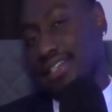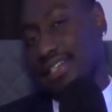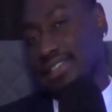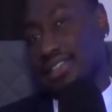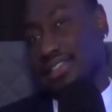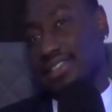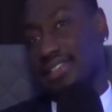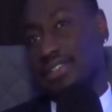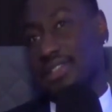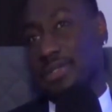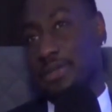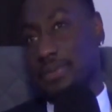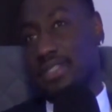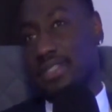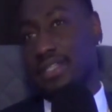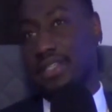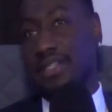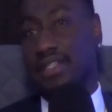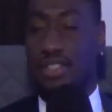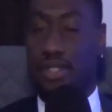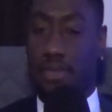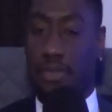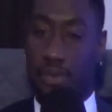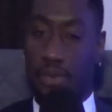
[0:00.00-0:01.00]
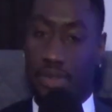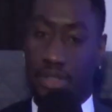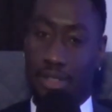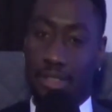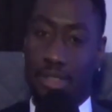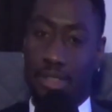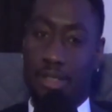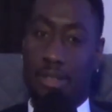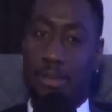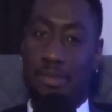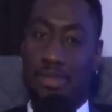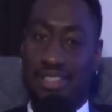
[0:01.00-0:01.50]
You know what I'm saying? So
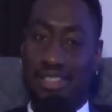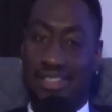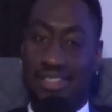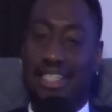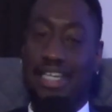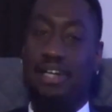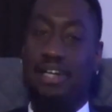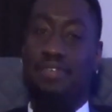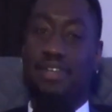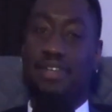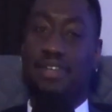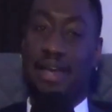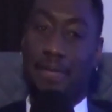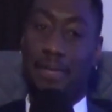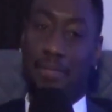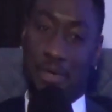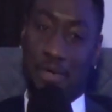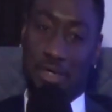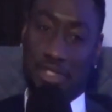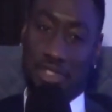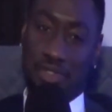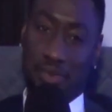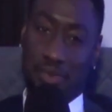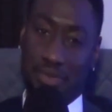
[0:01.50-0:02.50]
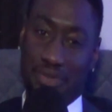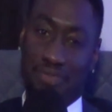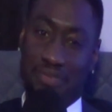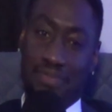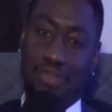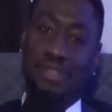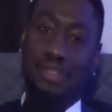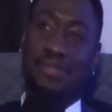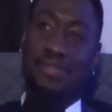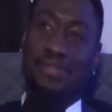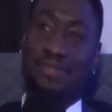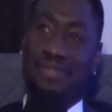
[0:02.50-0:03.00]
just look out for that March 25th.
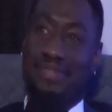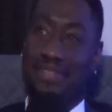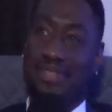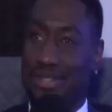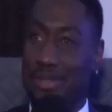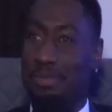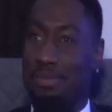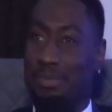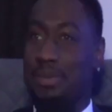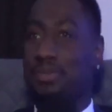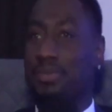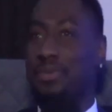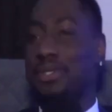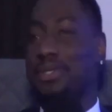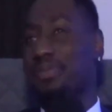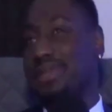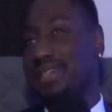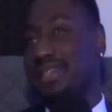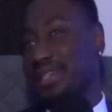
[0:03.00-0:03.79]
It's gonna be pretty big, man.